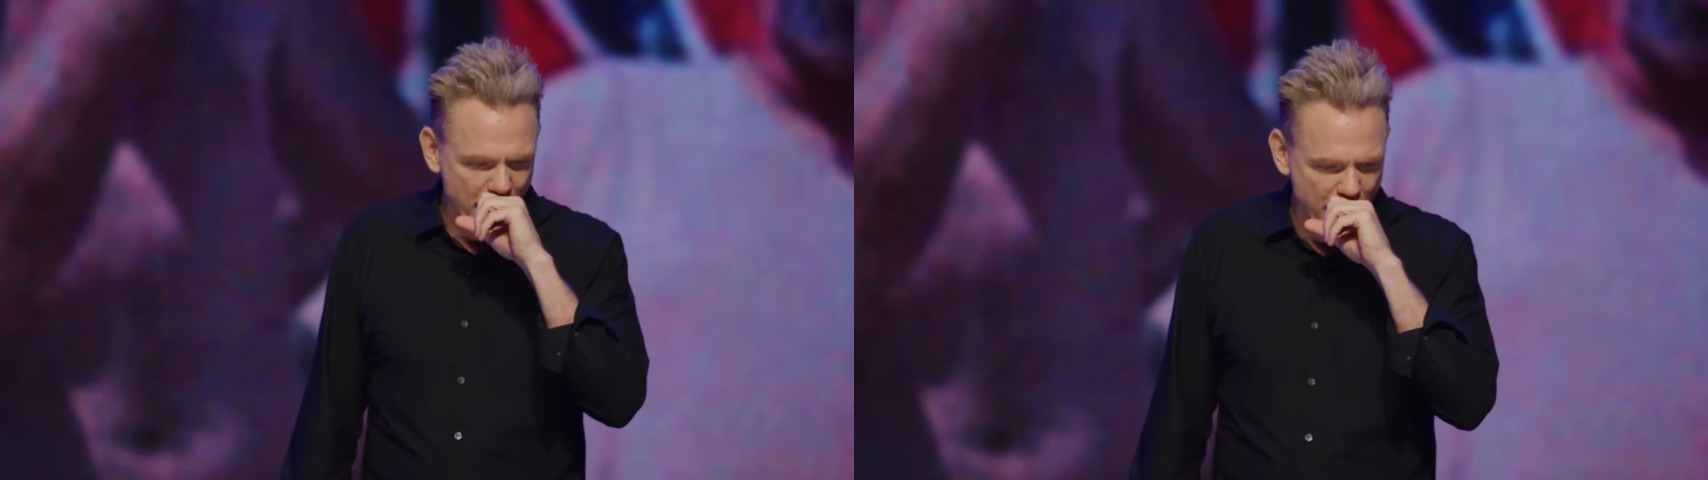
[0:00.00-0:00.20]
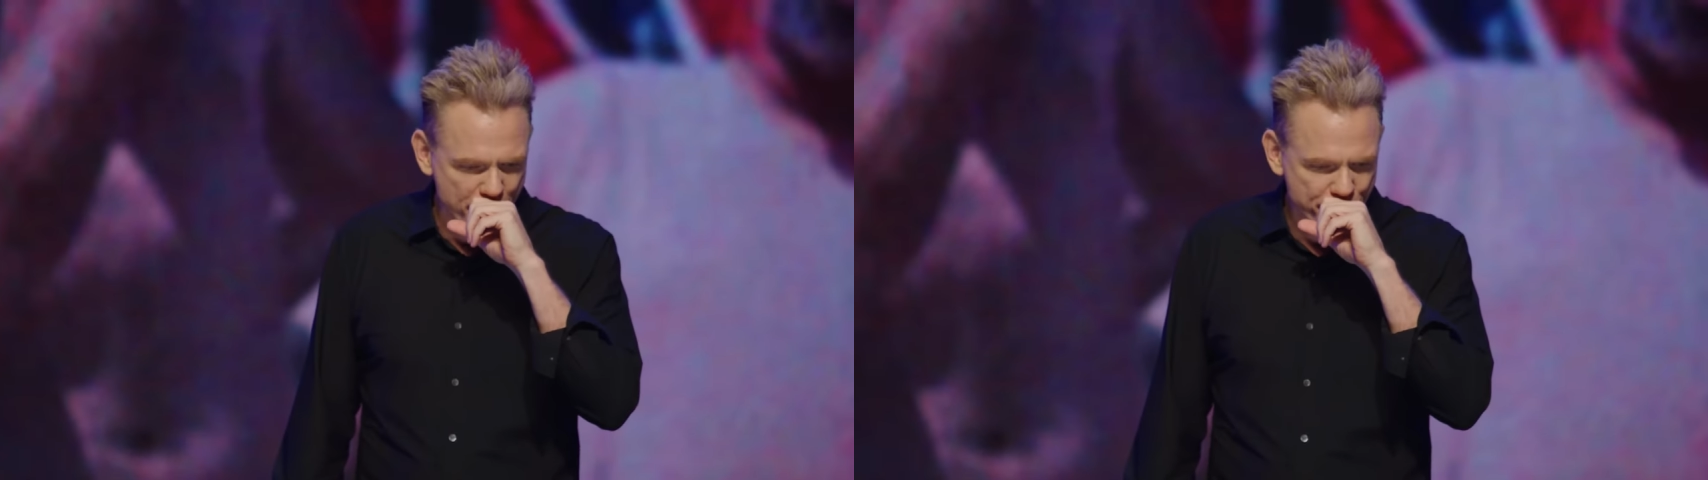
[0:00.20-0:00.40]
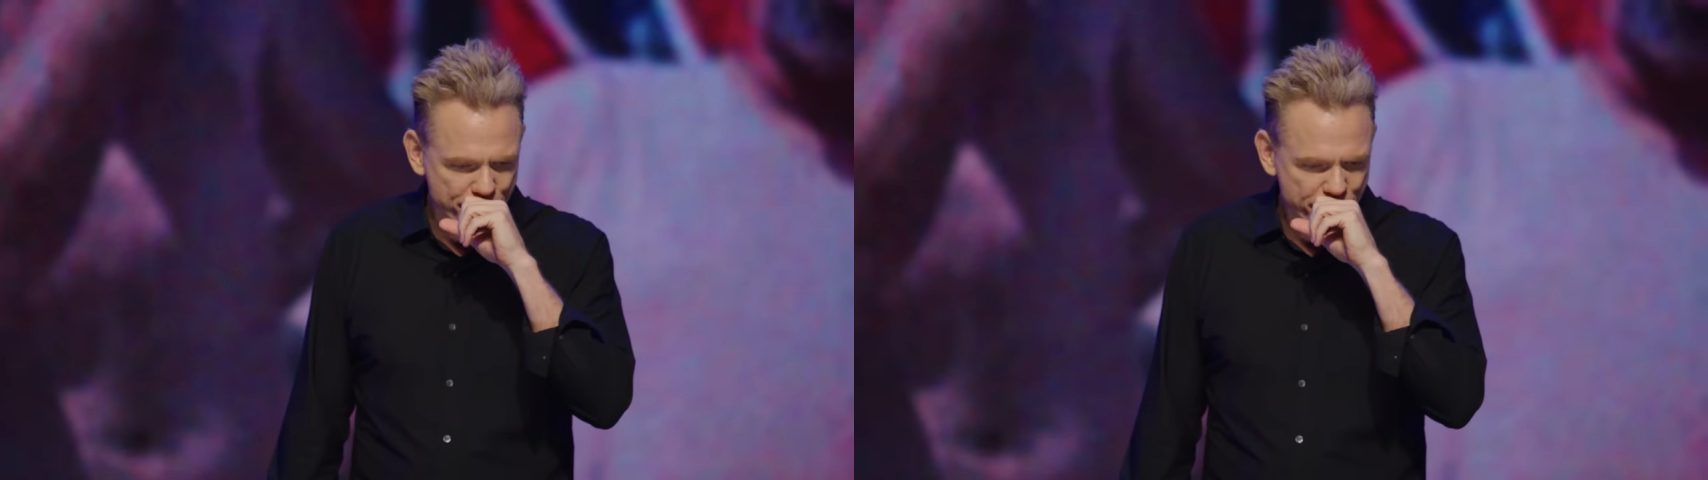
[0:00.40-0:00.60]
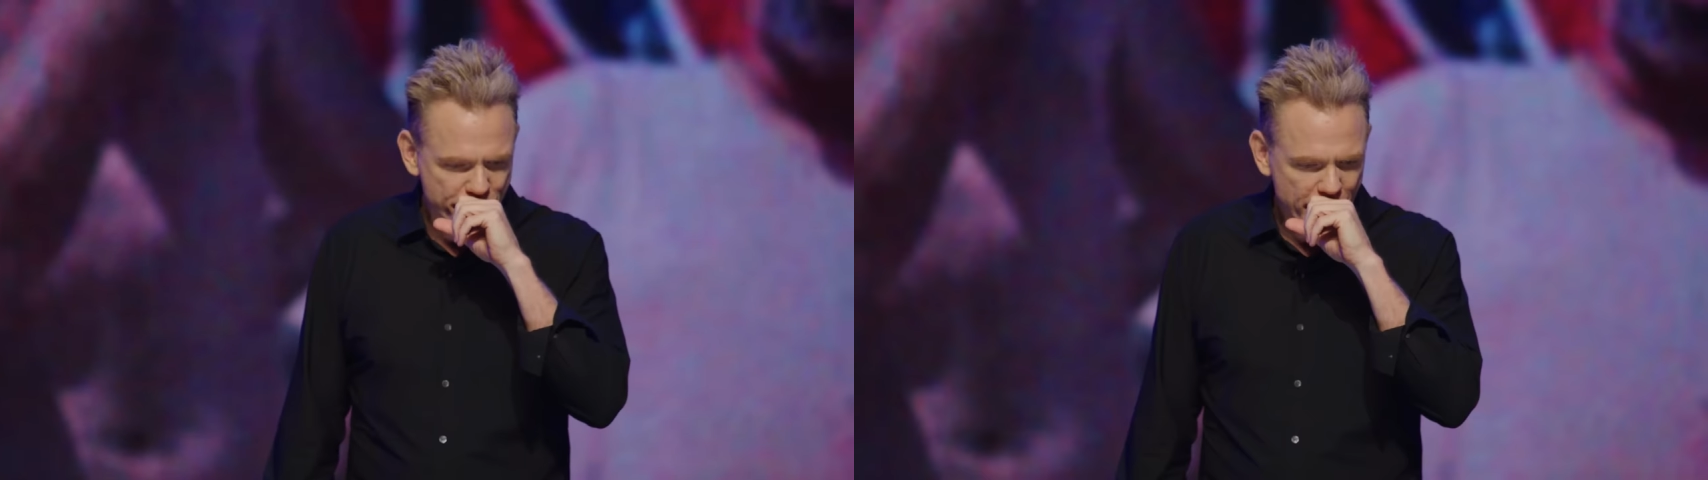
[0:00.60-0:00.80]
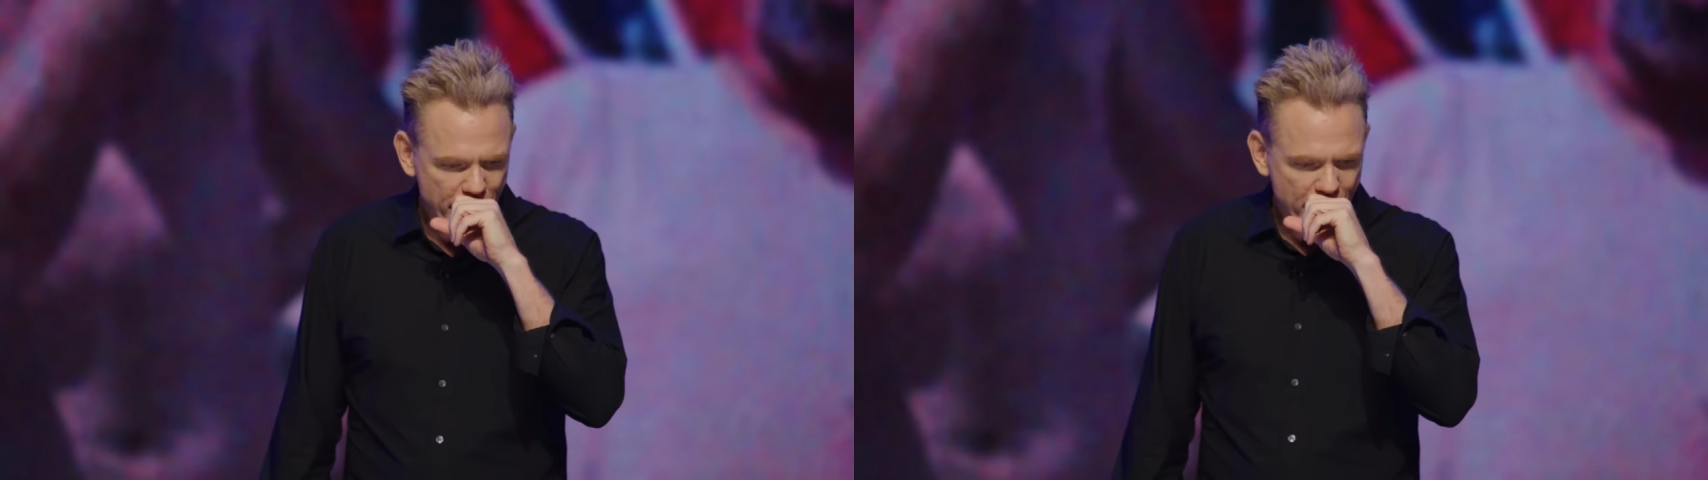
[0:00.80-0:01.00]
Um,
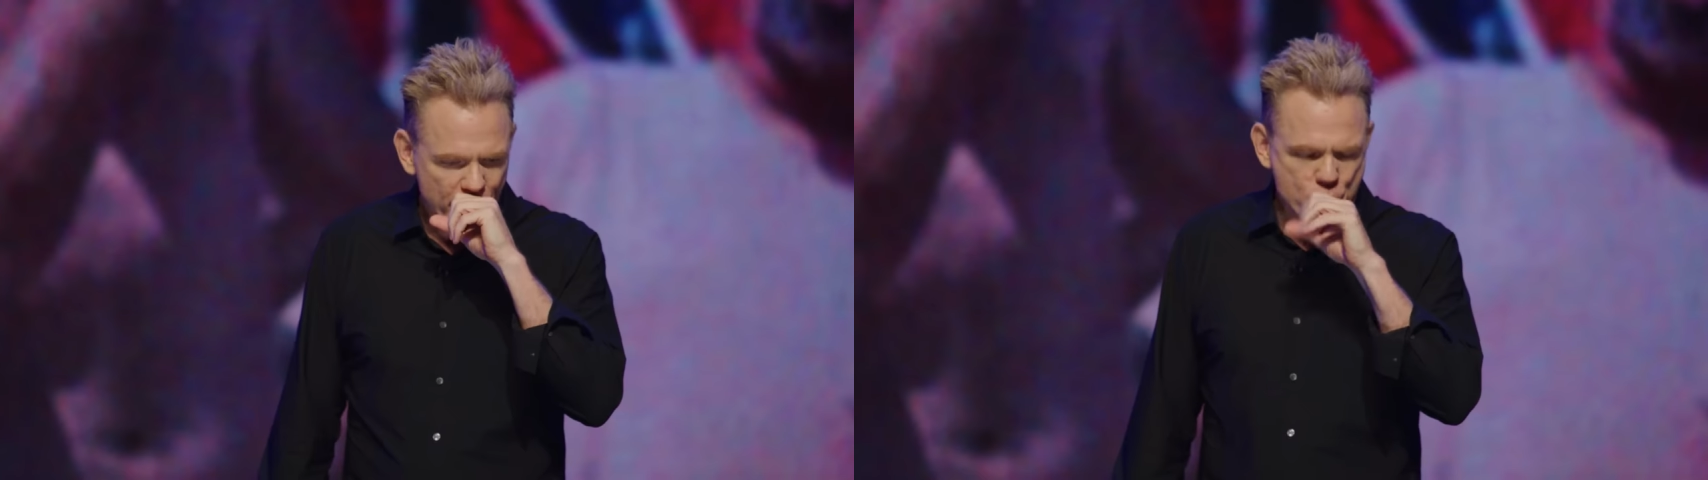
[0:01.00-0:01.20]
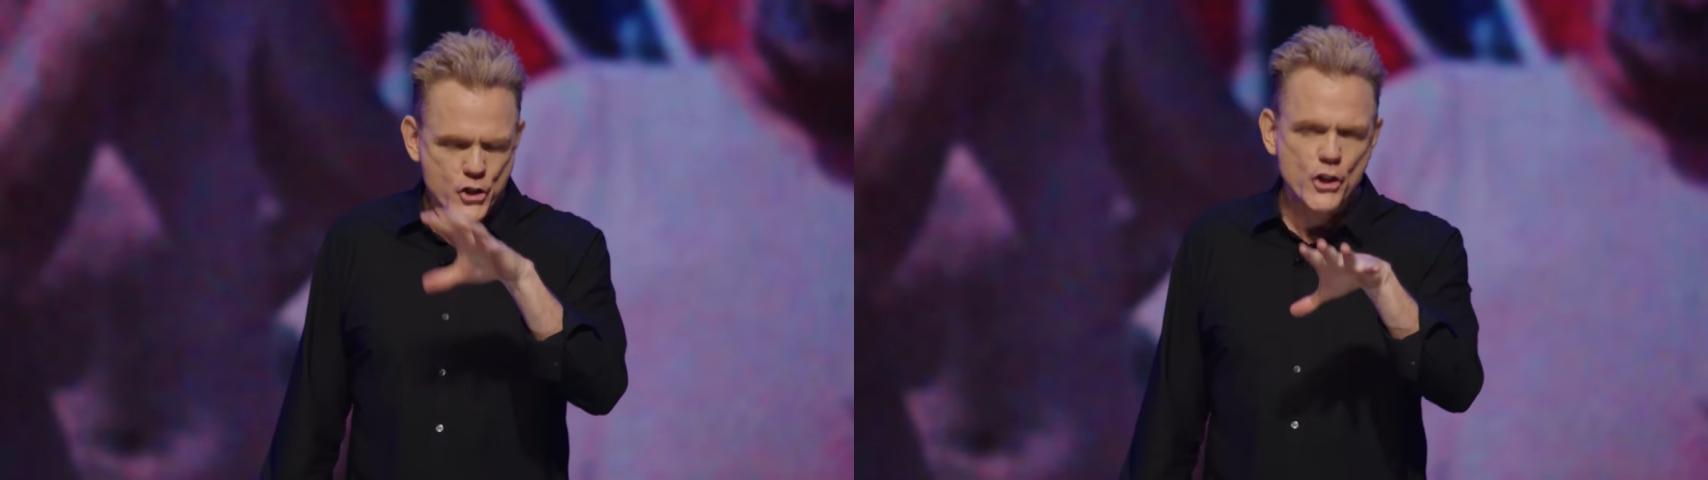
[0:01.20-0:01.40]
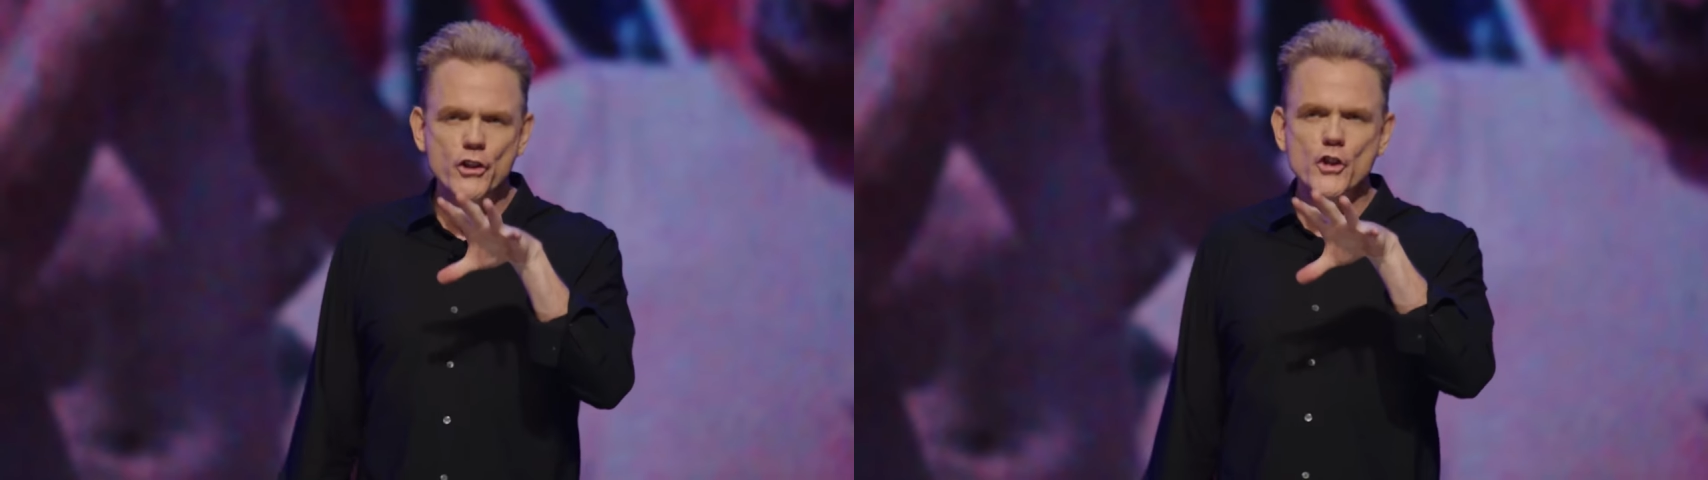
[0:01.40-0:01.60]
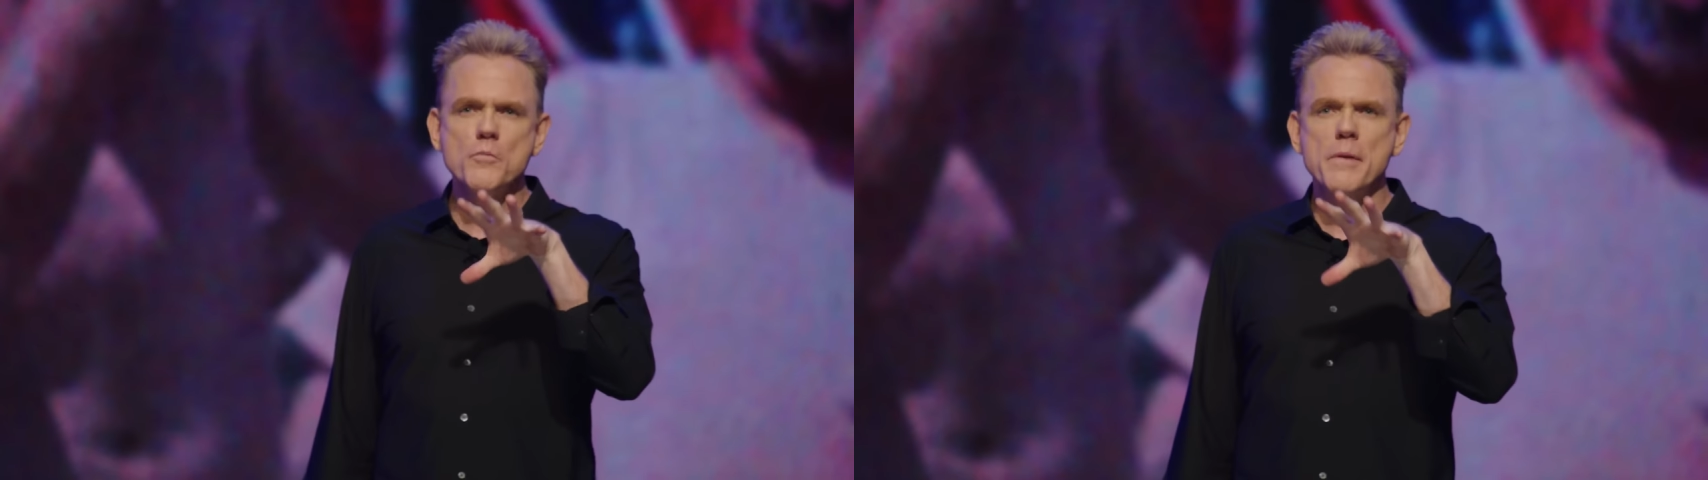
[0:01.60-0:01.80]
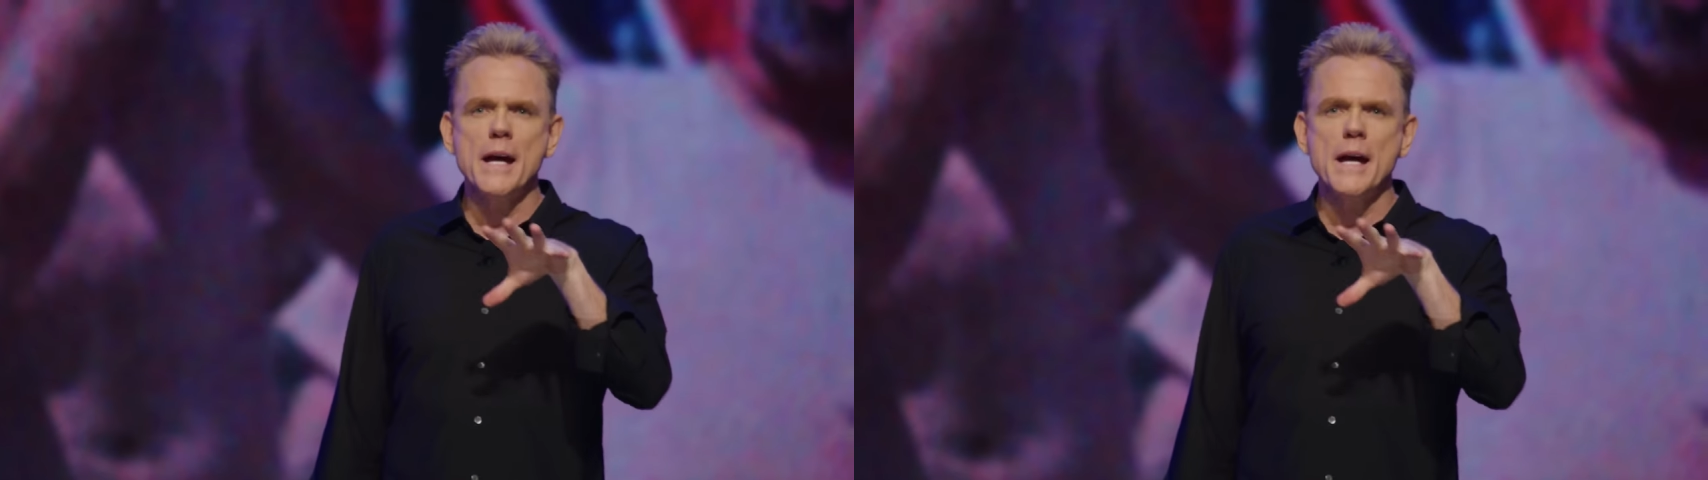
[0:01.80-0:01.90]
shouldn't you